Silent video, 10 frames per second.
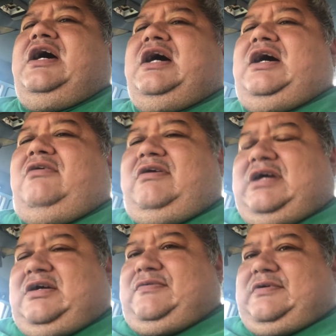
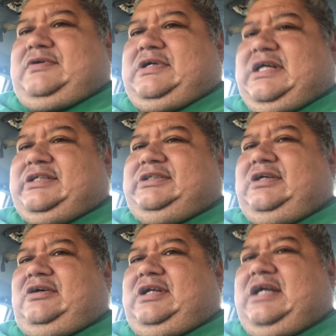However, as you
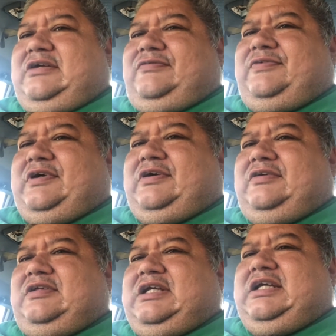know, a lot of
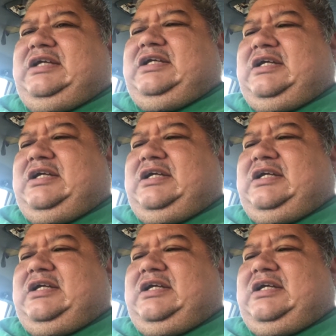the